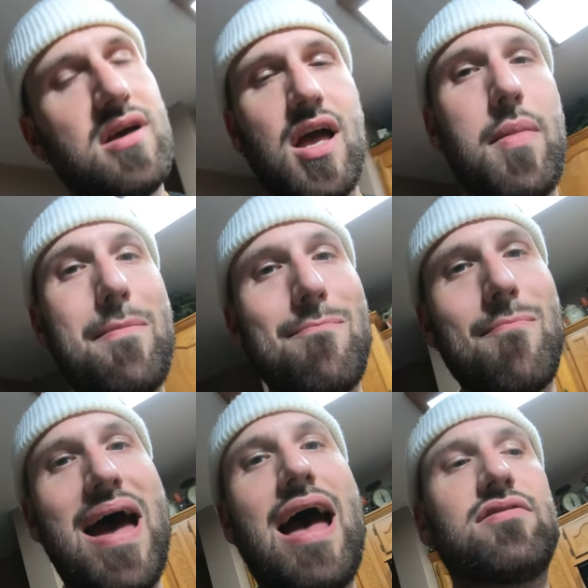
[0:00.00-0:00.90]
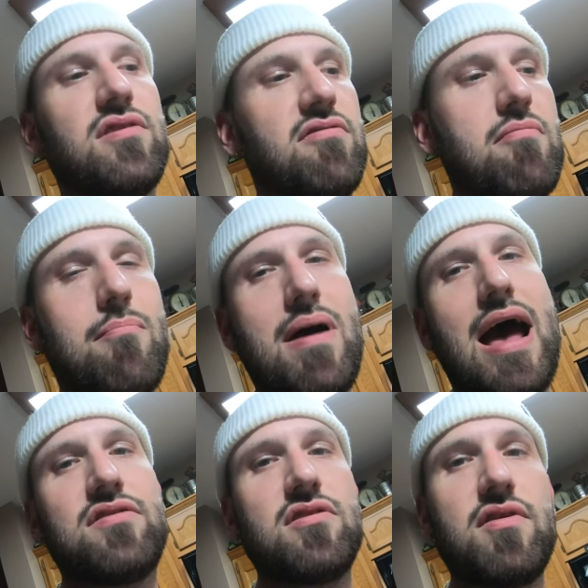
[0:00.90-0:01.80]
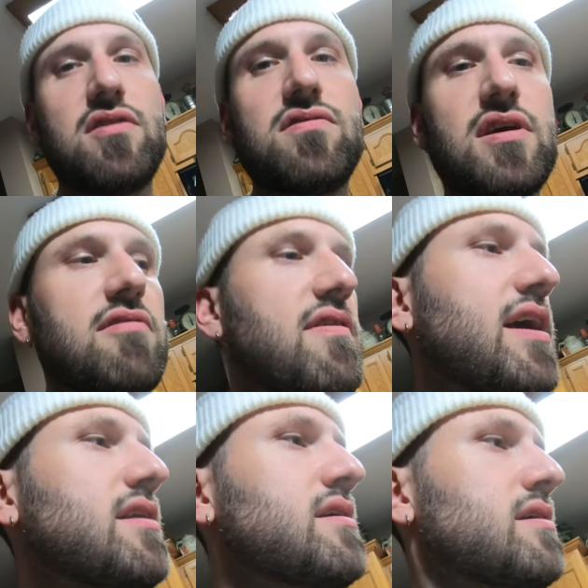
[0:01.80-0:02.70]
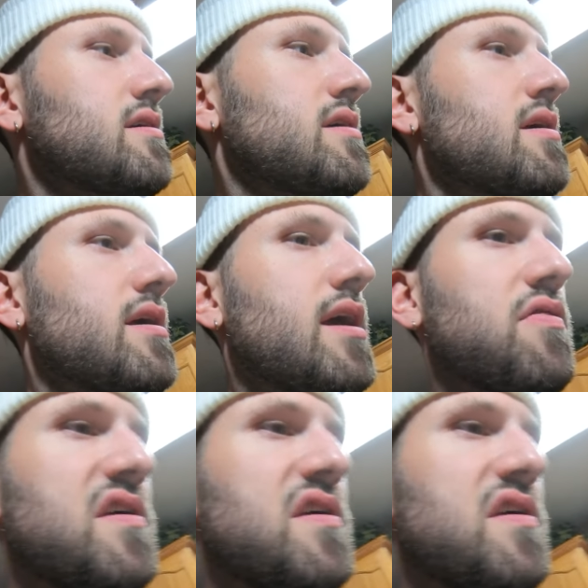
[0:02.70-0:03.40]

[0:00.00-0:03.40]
I'm a massive, massive NSYNC fan, and